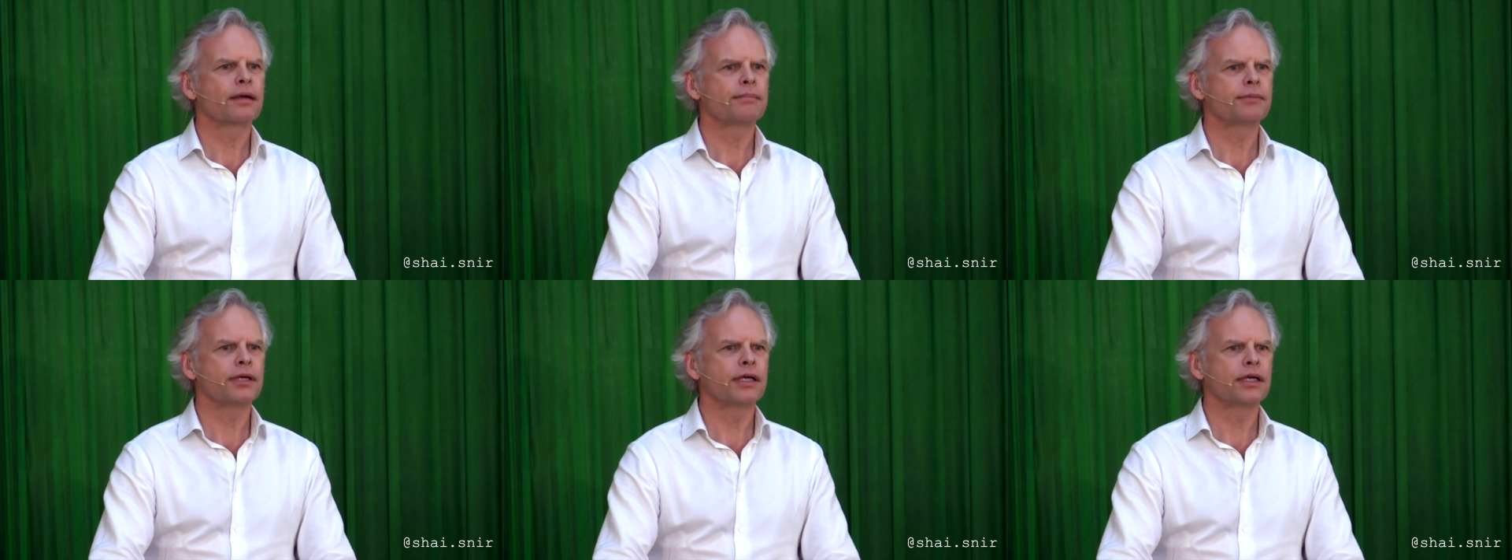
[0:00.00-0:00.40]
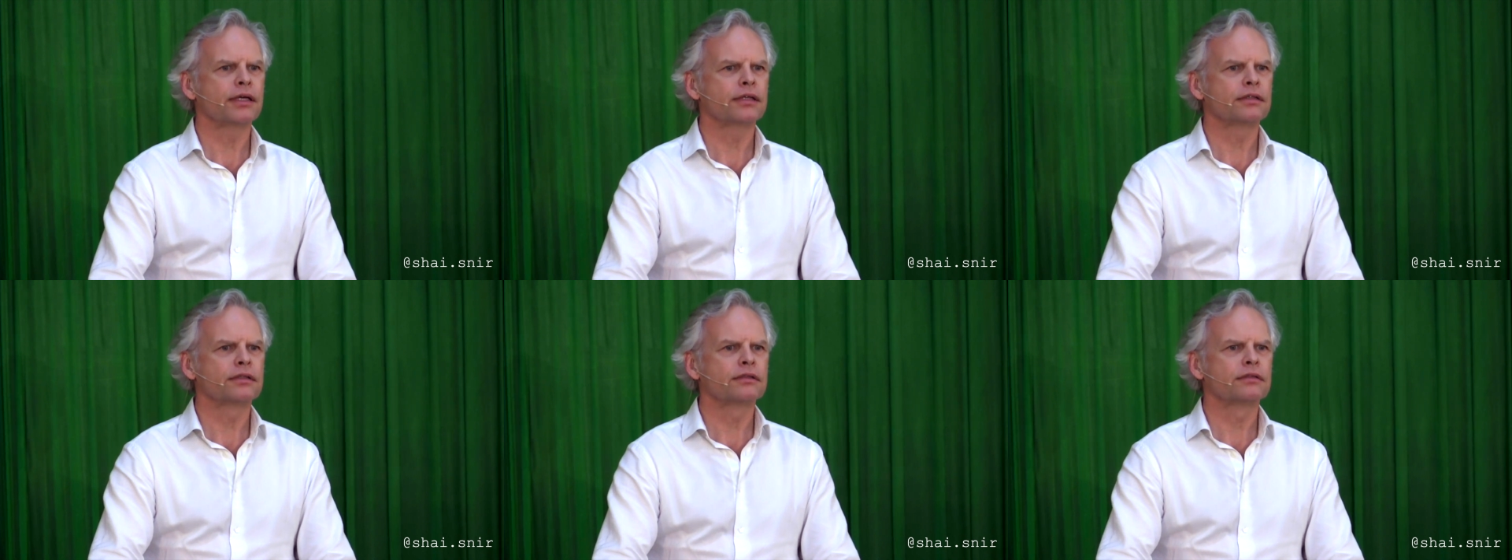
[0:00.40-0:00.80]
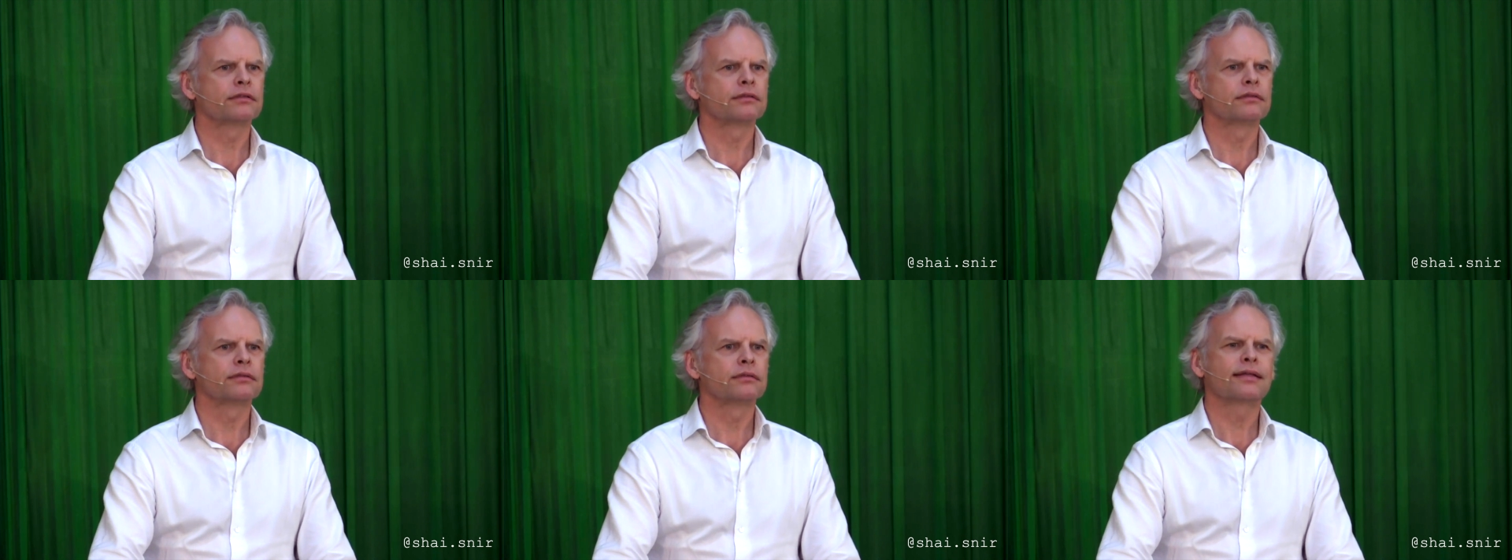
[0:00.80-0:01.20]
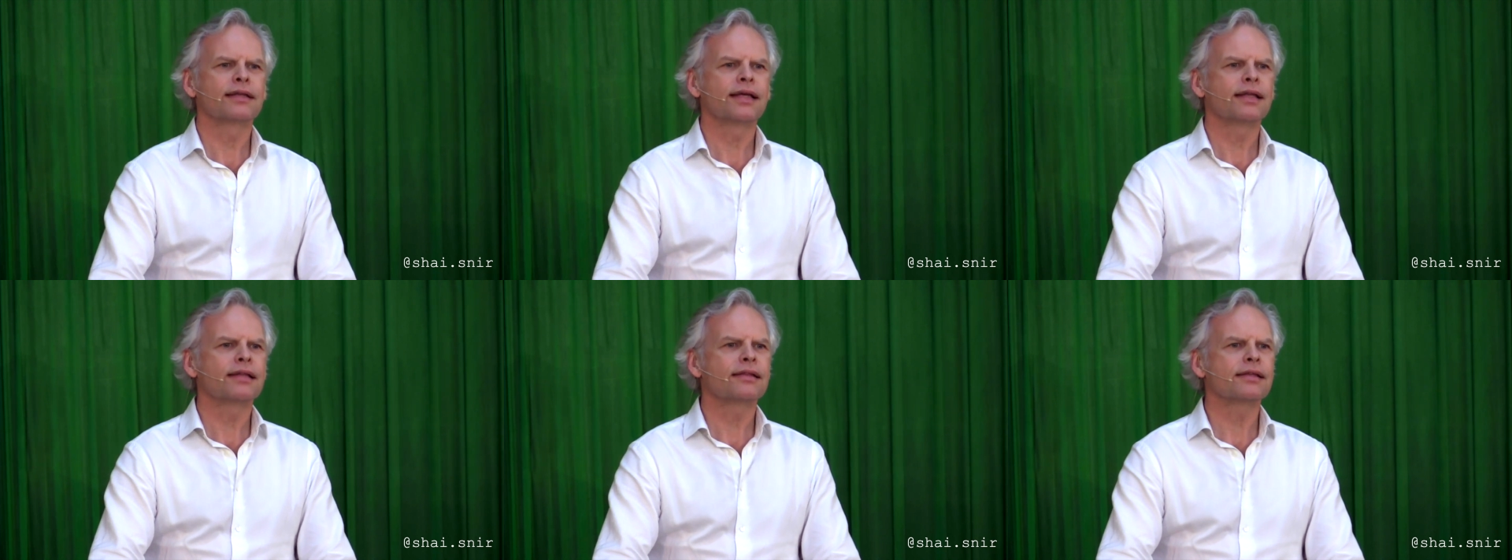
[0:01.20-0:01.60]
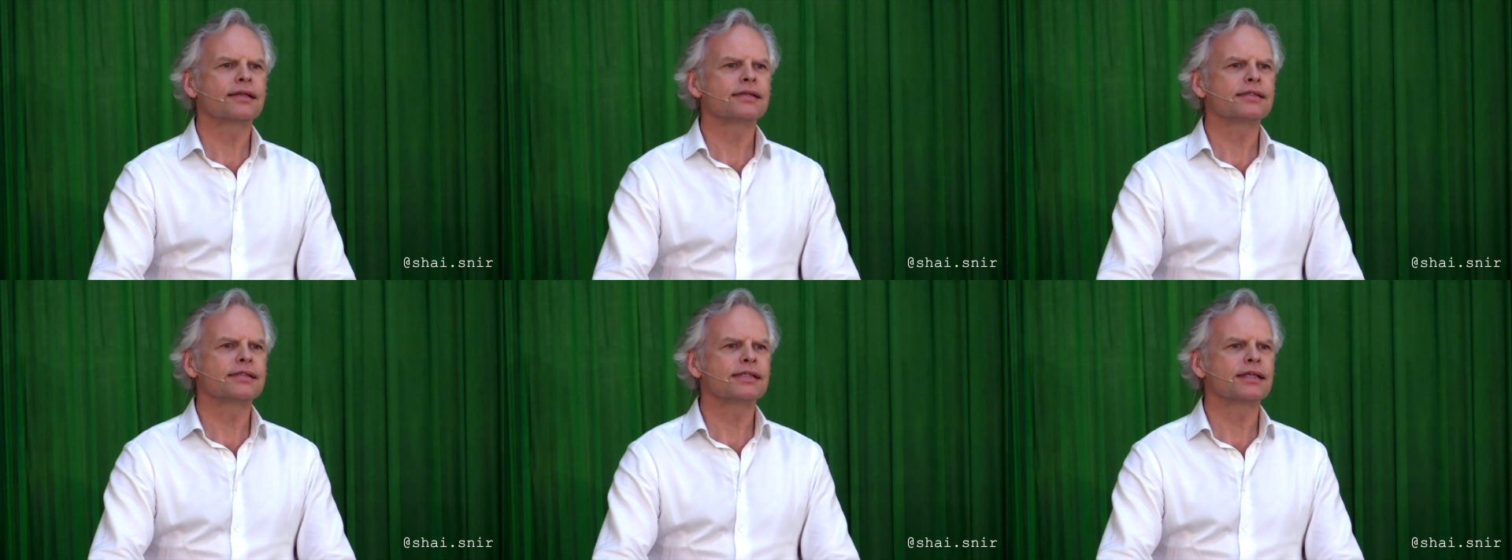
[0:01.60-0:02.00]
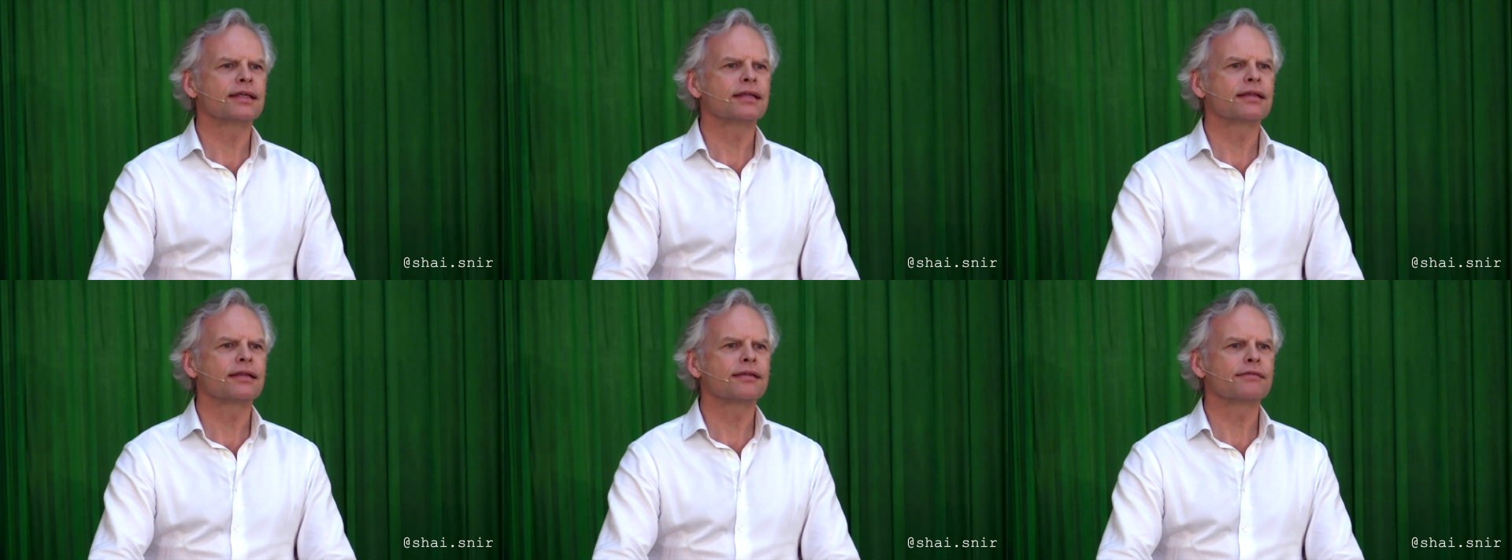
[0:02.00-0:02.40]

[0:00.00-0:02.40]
a being that is in